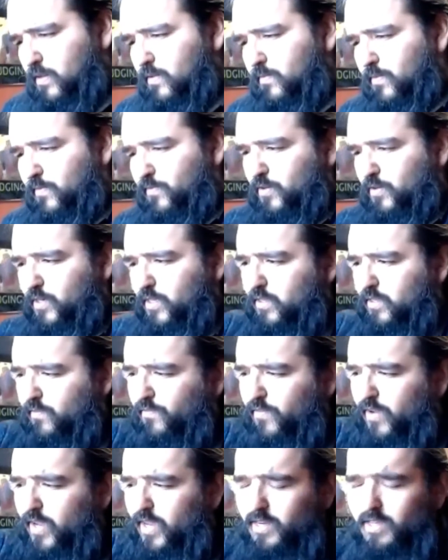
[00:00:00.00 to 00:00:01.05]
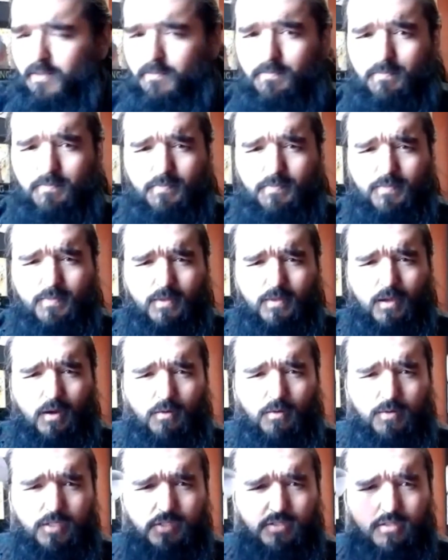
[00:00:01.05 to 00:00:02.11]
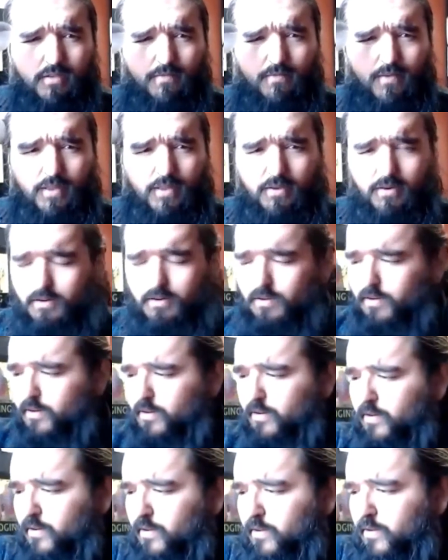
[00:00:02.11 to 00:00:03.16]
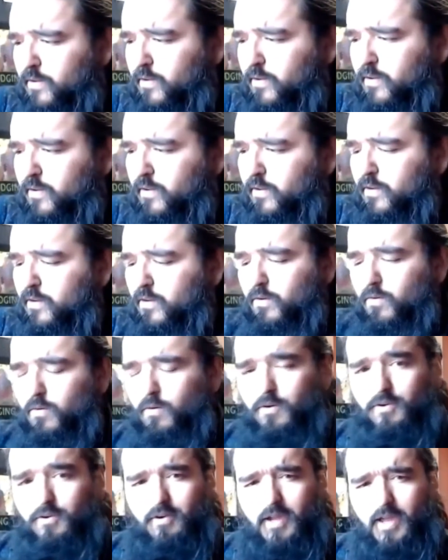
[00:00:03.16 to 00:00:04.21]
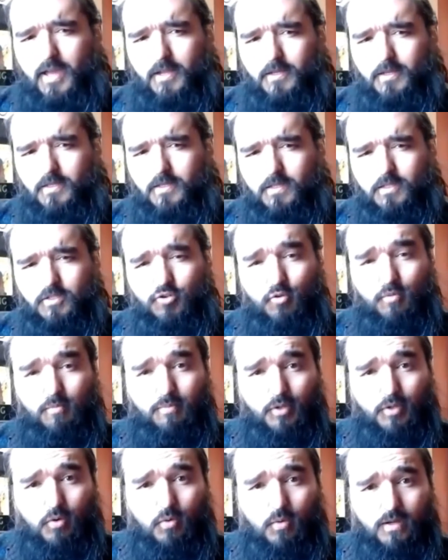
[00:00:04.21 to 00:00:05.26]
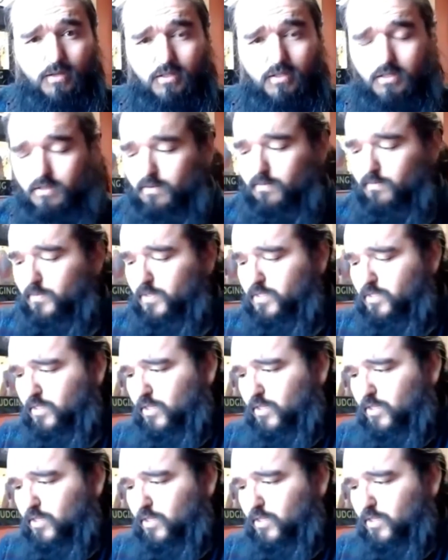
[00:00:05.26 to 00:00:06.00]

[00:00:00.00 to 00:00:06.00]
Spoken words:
If you need to fan it, always use a feather or your hand. Don't blow on the